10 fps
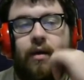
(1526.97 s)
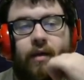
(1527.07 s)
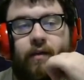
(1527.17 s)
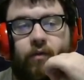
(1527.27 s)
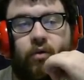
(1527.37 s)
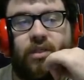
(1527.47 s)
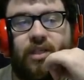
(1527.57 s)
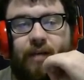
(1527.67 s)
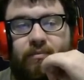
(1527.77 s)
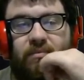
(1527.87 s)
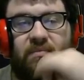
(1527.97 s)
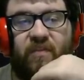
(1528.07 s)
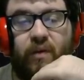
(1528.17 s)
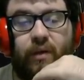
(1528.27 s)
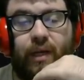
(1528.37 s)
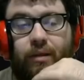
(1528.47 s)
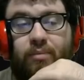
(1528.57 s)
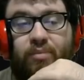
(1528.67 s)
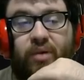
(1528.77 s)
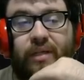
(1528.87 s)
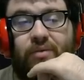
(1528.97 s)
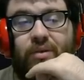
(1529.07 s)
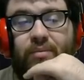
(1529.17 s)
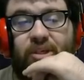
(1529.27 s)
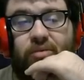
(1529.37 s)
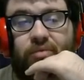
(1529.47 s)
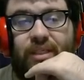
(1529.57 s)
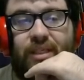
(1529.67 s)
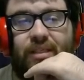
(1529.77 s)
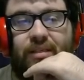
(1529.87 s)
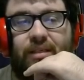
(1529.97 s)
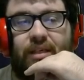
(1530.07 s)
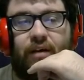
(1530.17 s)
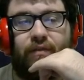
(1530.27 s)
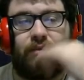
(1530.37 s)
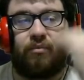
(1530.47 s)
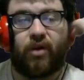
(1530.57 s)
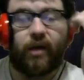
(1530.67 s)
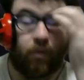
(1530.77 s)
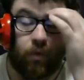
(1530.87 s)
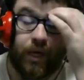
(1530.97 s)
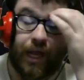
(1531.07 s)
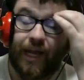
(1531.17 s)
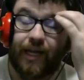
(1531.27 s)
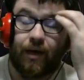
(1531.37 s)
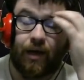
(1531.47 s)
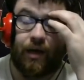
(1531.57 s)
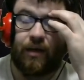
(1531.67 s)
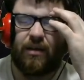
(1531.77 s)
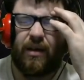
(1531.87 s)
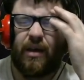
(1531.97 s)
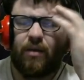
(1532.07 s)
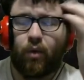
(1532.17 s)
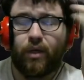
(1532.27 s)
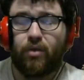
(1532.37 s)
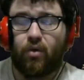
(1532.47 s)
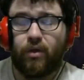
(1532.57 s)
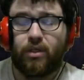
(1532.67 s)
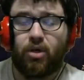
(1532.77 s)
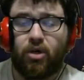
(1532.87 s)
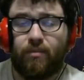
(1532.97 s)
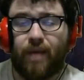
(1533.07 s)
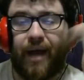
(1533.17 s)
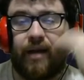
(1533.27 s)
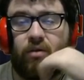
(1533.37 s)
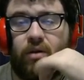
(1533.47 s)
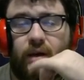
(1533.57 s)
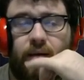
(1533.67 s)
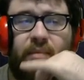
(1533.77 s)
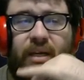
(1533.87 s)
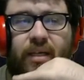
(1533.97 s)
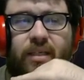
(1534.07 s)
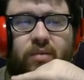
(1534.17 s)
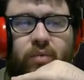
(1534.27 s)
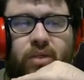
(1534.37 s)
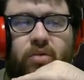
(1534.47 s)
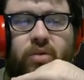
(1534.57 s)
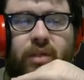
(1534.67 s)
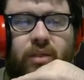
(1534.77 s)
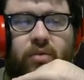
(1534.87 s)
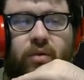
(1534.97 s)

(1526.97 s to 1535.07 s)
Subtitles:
And of course, I'm filling out the blanks with a bunch of resistance stuff. I'm running one Thorn Totem idle because we do need to